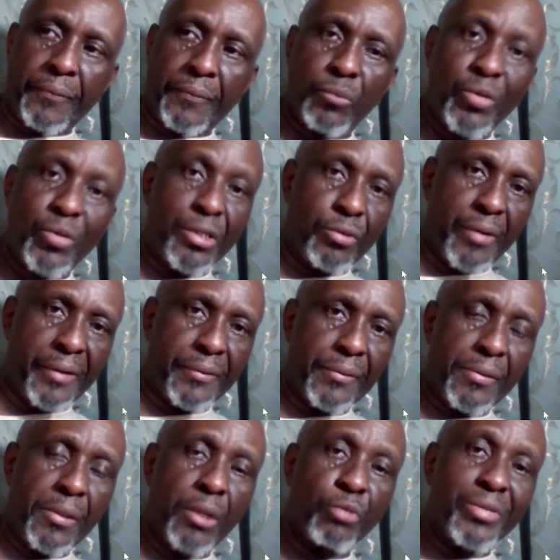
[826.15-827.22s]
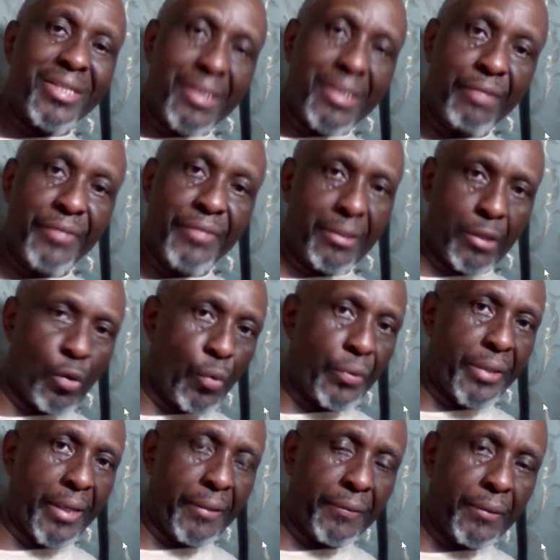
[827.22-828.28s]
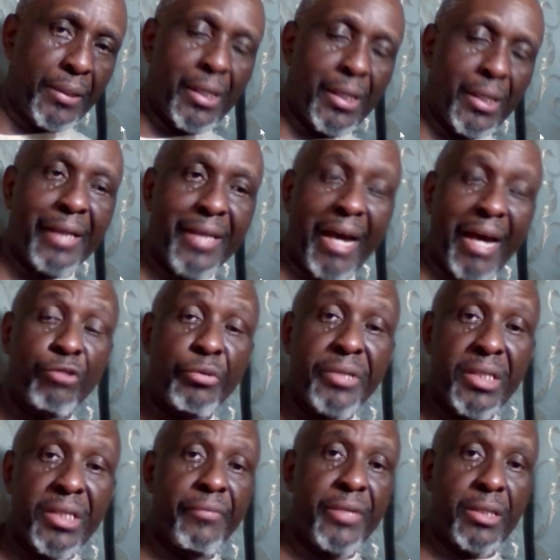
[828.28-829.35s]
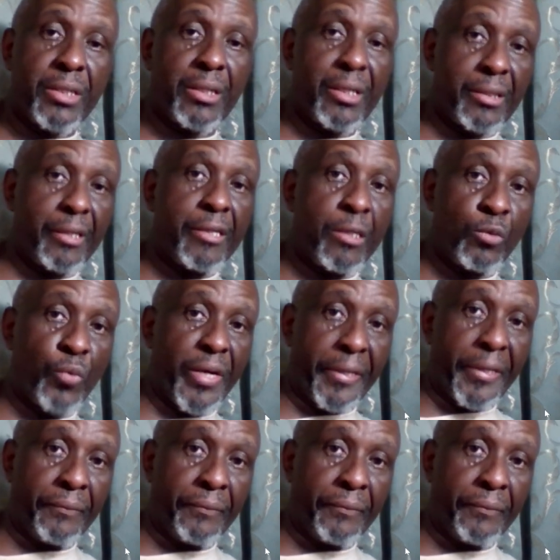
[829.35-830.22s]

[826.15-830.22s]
restaurant, receiving the order, and they have to receive it in a certain way.